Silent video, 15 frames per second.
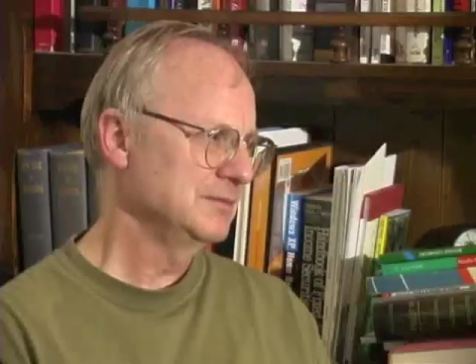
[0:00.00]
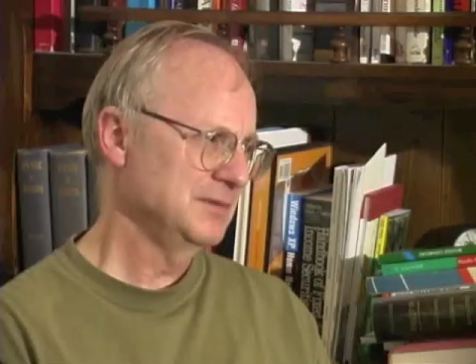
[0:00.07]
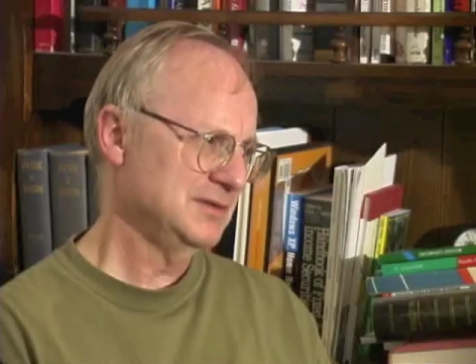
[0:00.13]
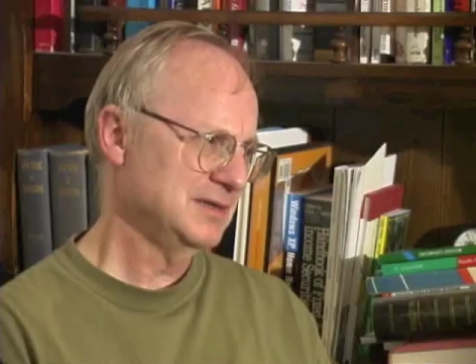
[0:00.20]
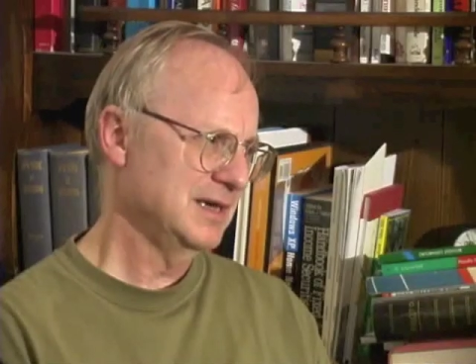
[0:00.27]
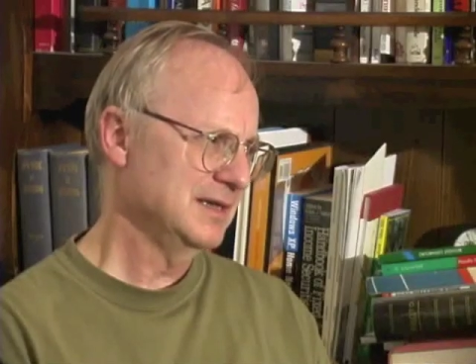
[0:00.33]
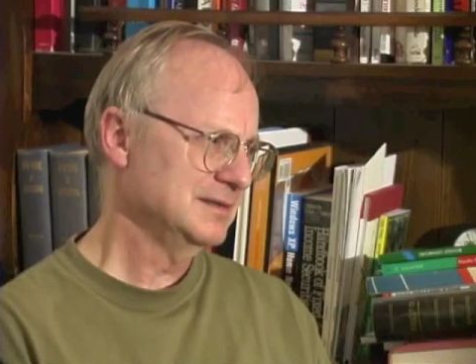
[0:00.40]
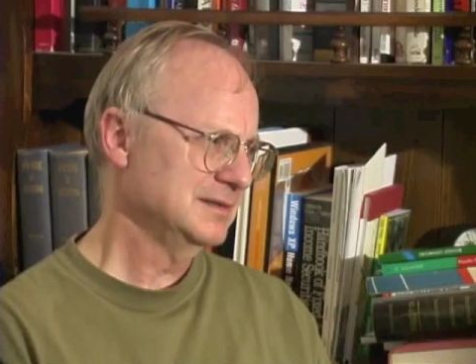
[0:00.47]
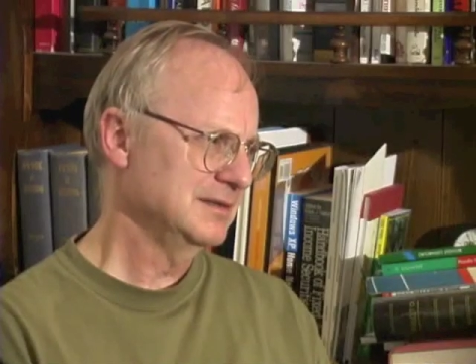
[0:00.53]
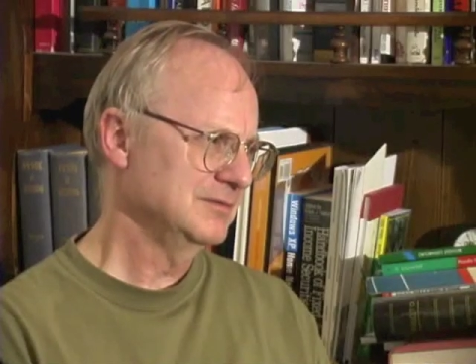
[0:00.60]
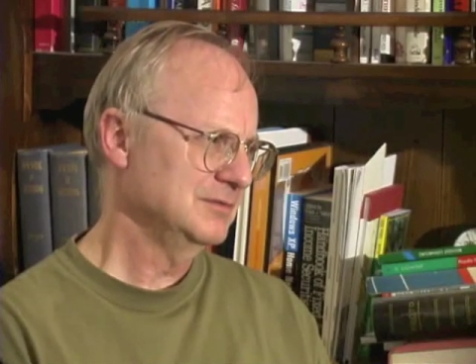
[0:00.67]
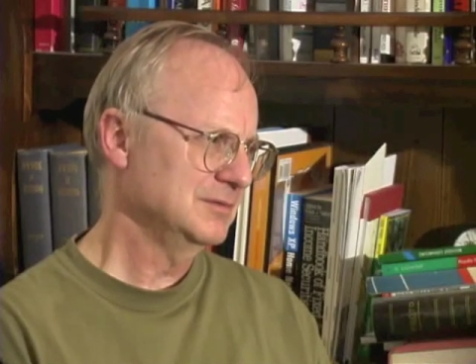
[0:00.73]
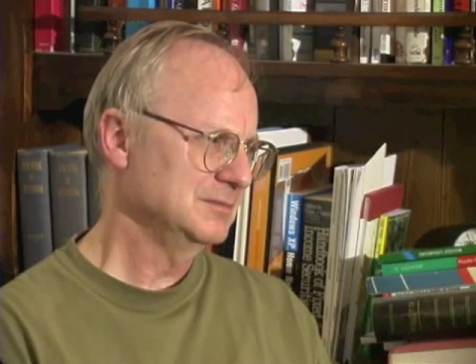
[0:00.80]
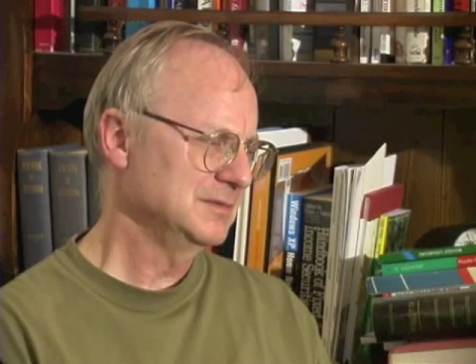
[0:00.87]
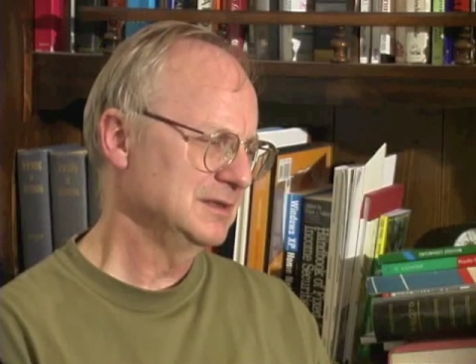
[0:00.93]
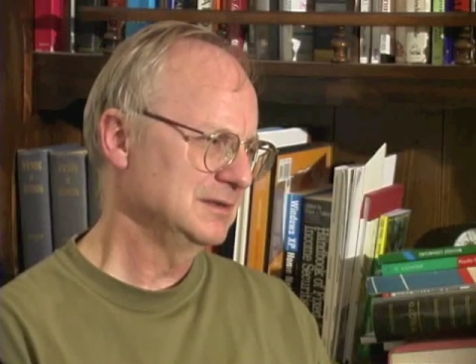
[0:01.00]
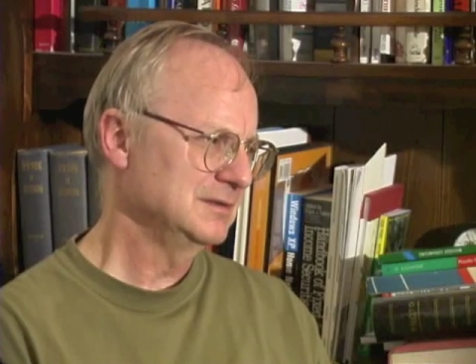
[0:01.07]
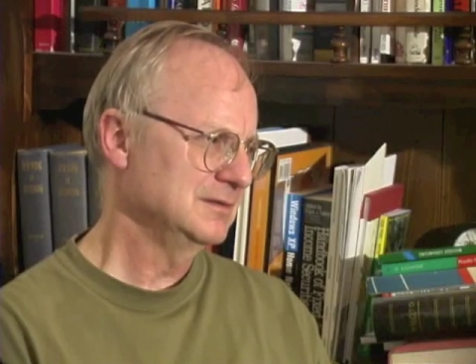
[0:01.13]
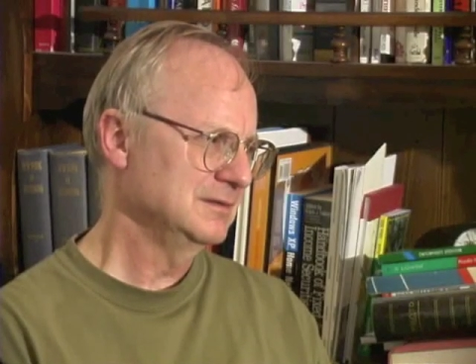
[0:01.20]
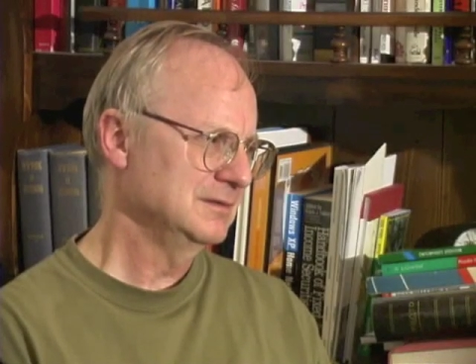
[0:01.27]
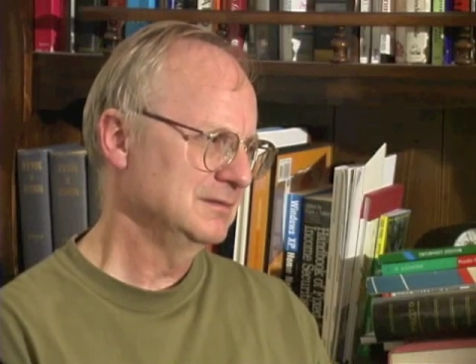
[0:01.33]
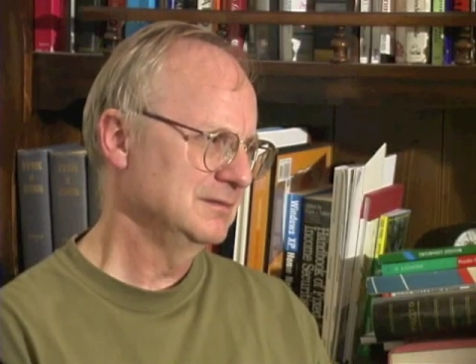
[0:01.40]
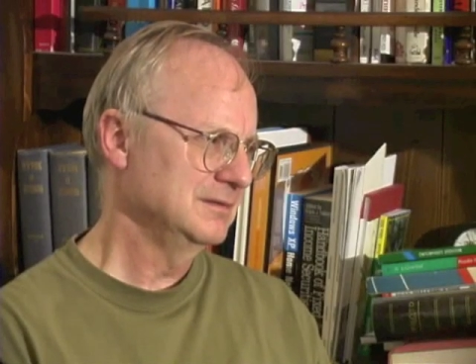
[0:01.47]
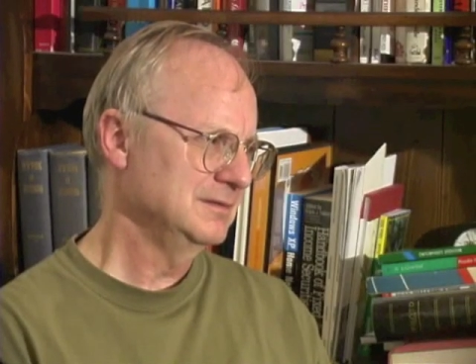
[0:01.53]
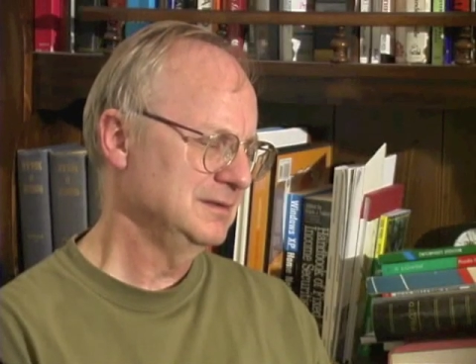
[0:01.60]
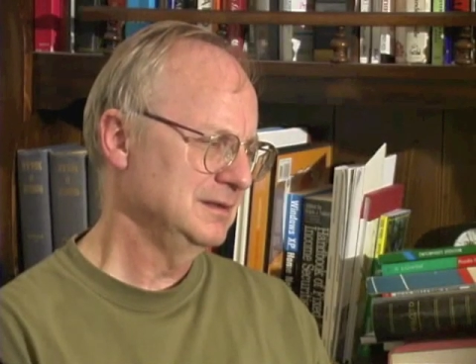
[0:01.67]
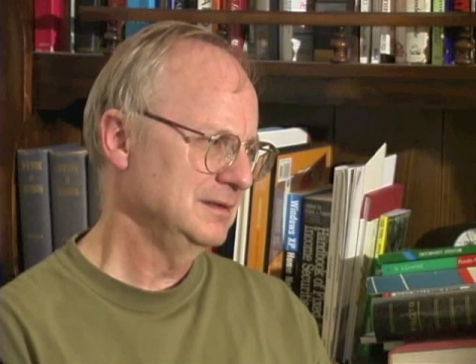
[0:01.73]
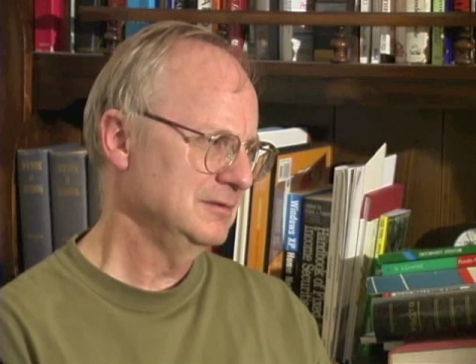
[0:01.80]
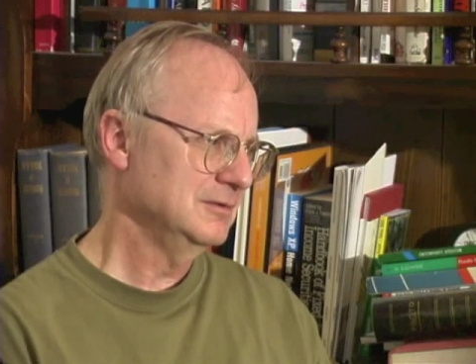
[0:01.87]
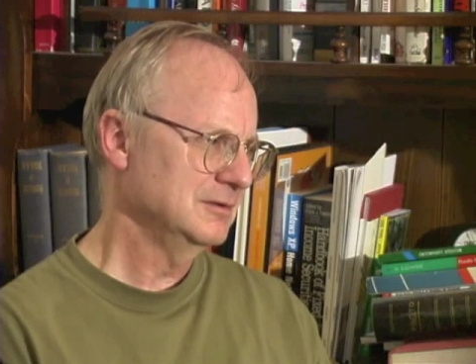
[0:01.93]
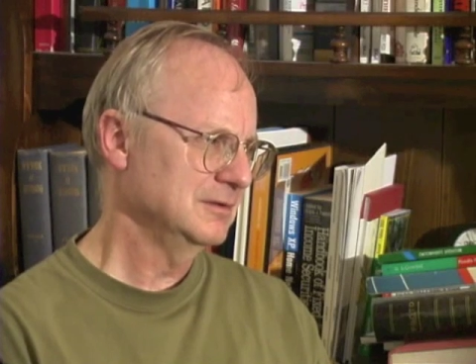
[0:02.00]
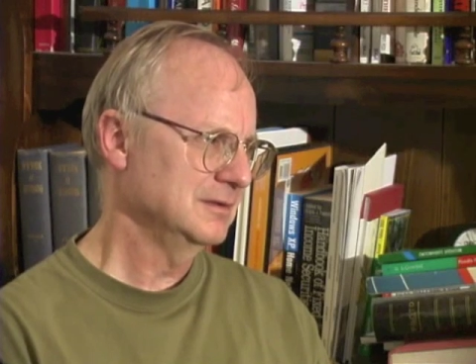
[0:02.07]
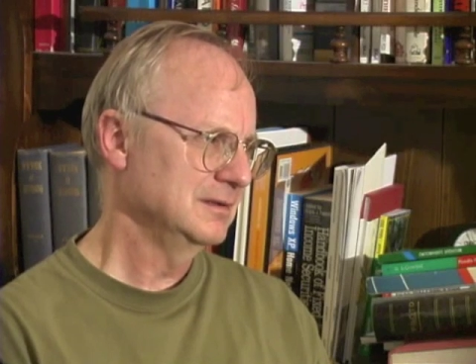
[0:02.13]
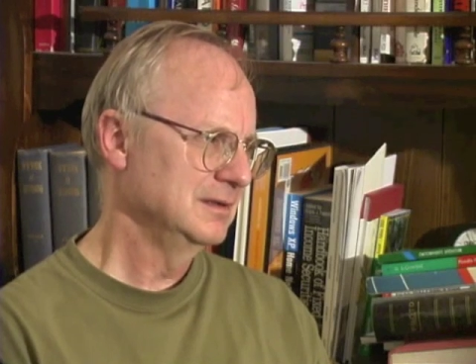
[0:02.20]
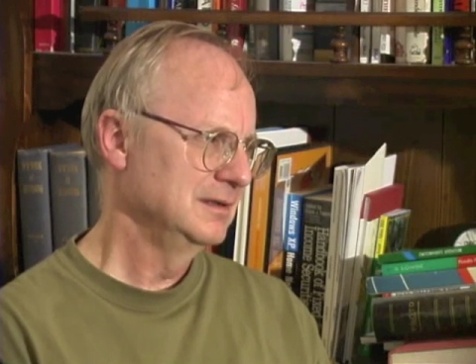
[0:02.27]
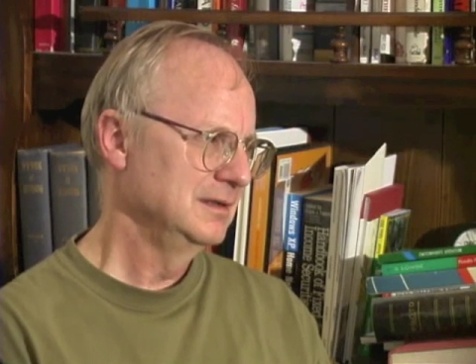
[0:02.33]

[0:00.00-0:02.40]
was asking for me to see her,